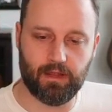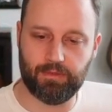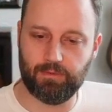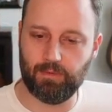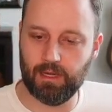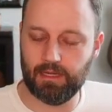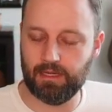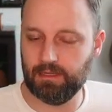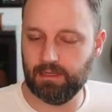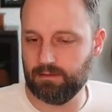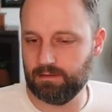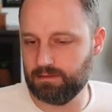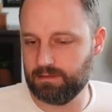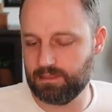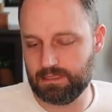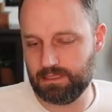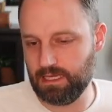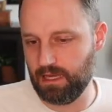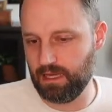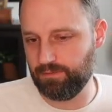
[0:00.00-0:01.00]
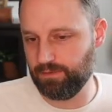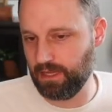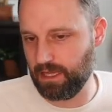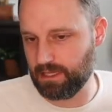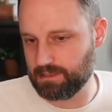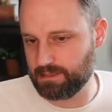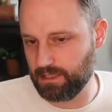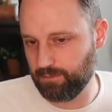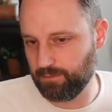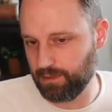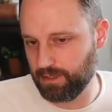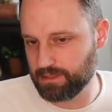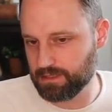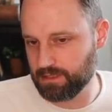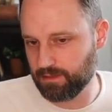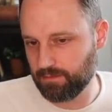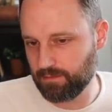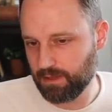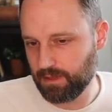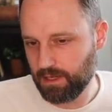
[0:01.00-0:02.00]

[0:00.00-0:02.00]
threatening to take for that same reason,